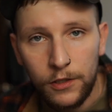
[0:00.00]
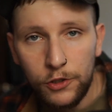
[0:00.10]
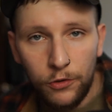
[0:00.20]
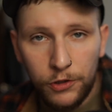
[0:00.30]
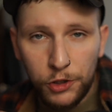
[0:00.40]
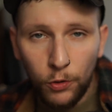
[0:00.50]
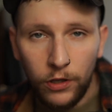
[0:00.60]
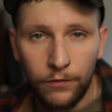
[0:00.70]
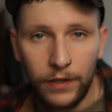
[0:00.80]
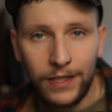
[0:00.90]
So the short
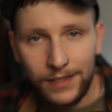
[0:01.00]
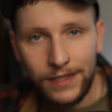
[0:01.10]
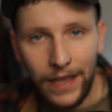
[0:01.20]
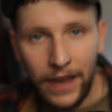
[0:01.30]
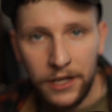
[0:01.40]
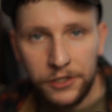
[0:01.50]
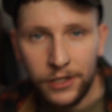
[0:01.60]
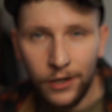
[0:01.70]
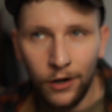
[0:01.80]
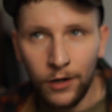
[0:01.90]
of it is that
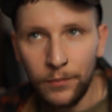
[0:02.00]
HDR